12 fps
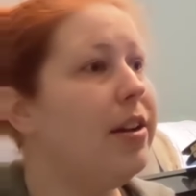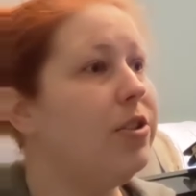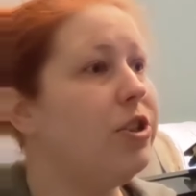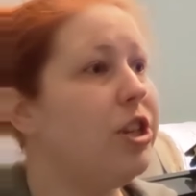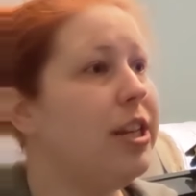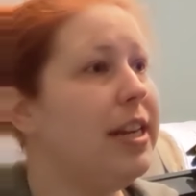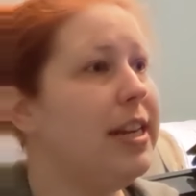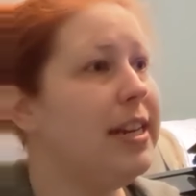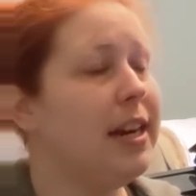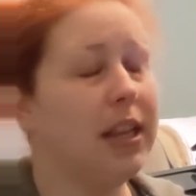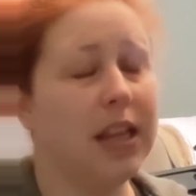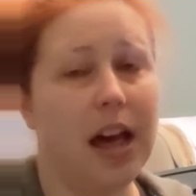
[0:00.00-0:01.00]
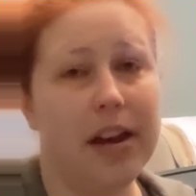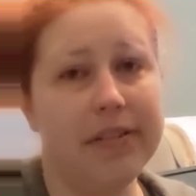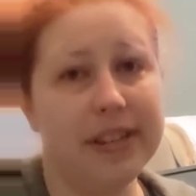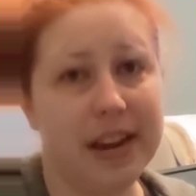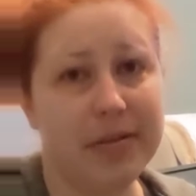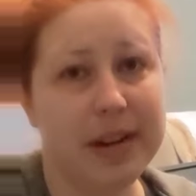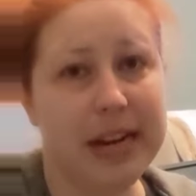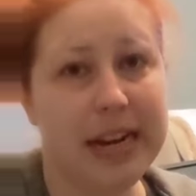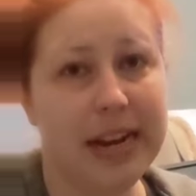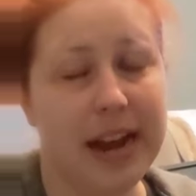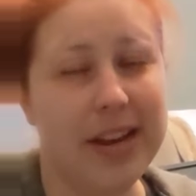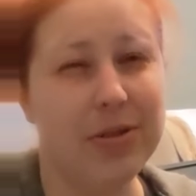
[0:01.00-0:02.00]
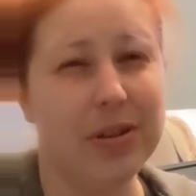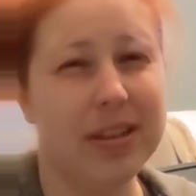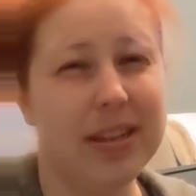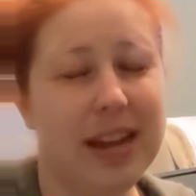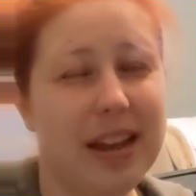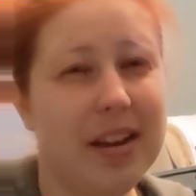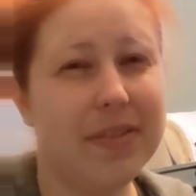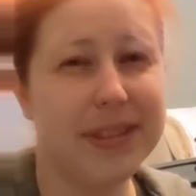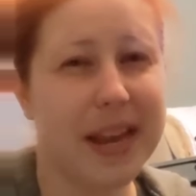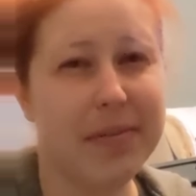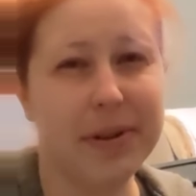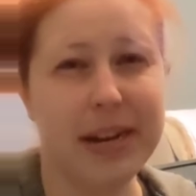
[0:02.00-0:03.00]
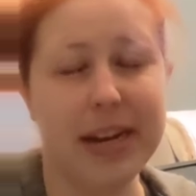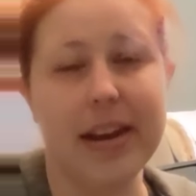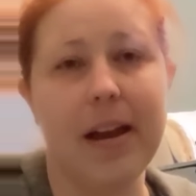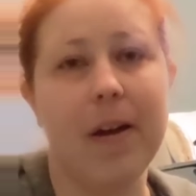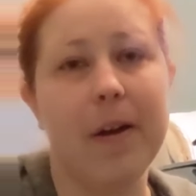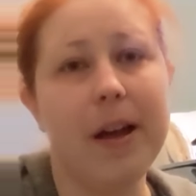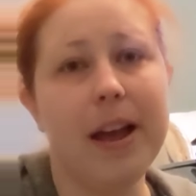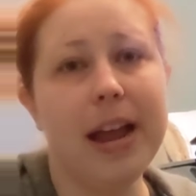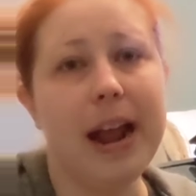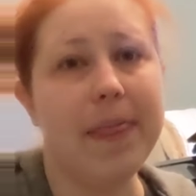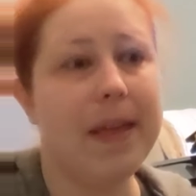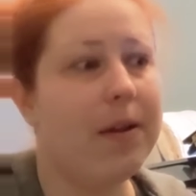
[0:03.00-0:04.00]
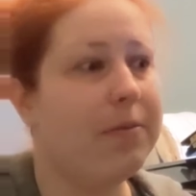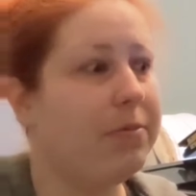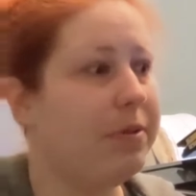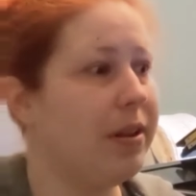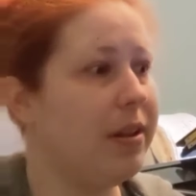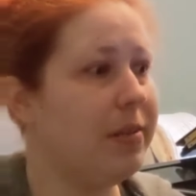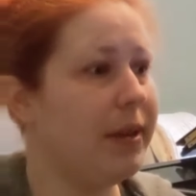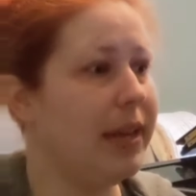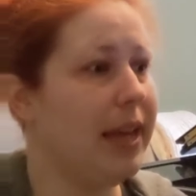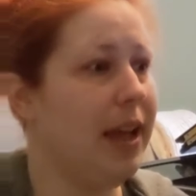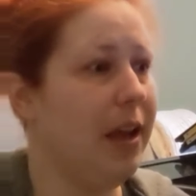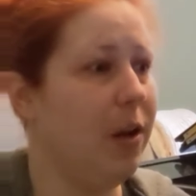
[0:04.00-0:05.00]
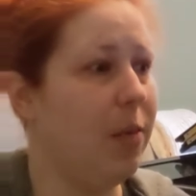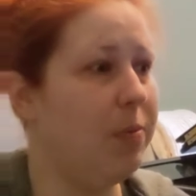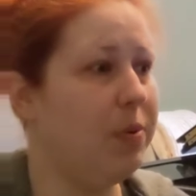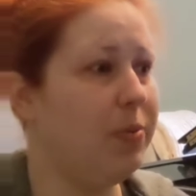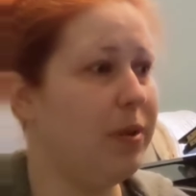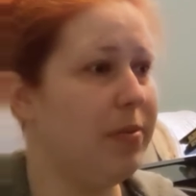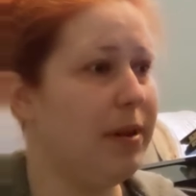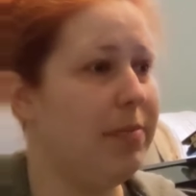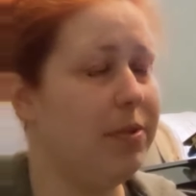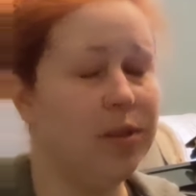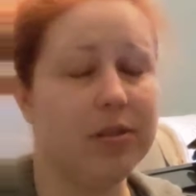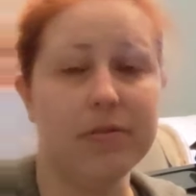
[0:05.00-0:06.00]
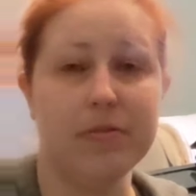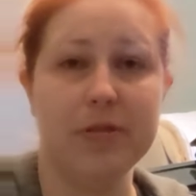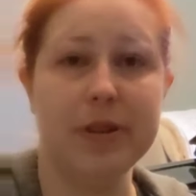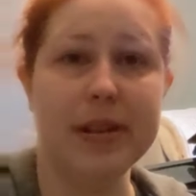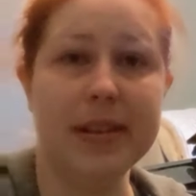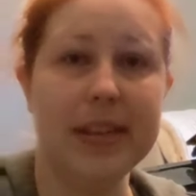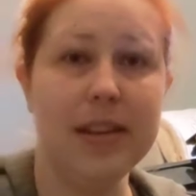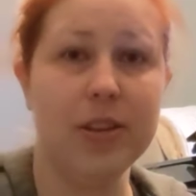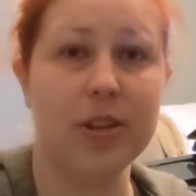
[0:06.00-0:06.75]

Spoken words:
She did a lot of sight reading. I do a ton of sight reading now, and that really, really helped with my musical fluency.